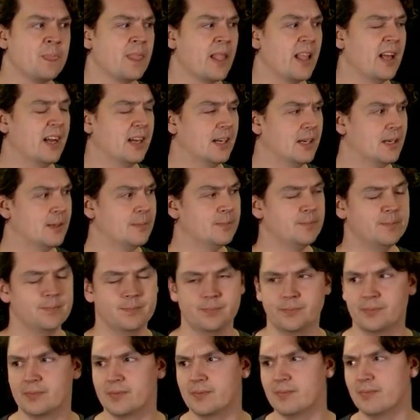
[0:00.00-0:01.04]

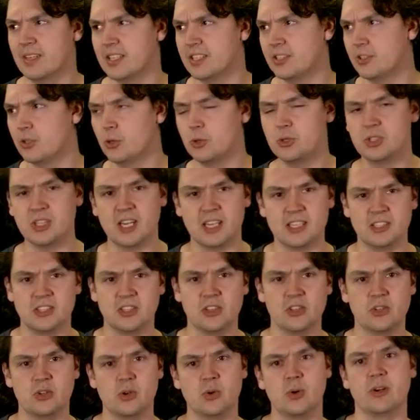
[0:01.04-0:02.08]
There's 2 sides to the
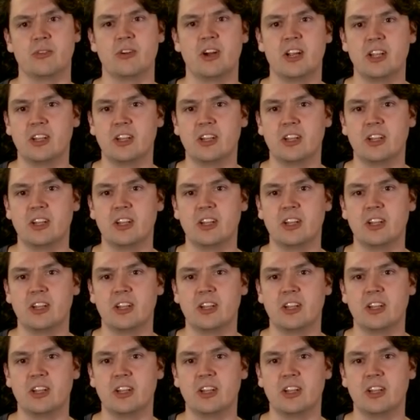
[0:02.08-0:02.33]
coin, right?